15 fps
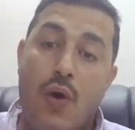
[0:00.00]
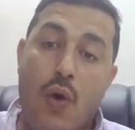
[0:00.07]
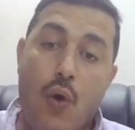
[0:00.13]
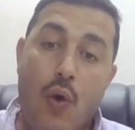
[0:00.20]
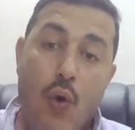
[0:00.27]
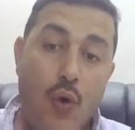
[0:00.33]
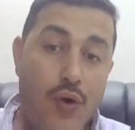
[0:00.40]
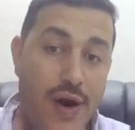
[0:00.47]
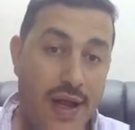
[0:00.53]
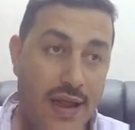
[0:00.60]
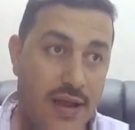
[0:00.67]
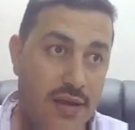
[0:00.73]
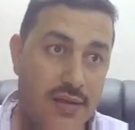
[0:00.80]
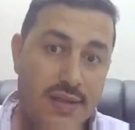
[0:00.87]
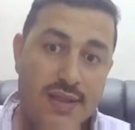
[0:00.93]

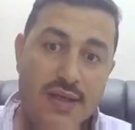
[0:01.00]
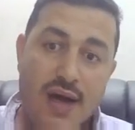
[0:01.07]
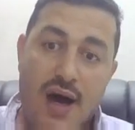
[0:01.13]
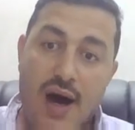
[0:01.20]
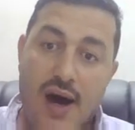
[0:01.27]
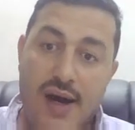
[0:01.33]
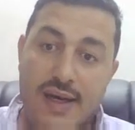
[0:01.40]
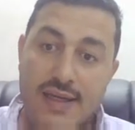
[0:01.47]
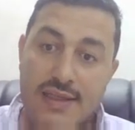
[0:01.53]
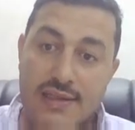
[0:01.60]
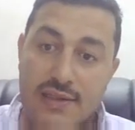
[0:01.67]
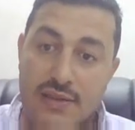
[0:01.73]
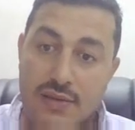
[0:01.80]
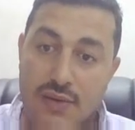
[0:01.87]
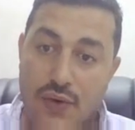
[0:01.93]
oral
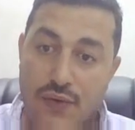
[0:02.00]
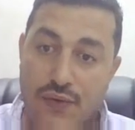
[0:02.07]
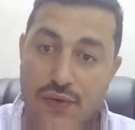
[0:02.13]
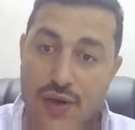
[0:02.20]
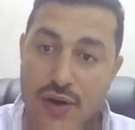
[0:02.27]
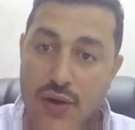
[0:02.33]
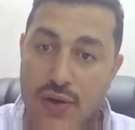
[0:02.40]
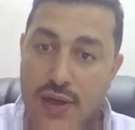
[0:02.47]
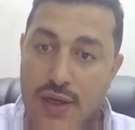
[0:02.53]
side of the,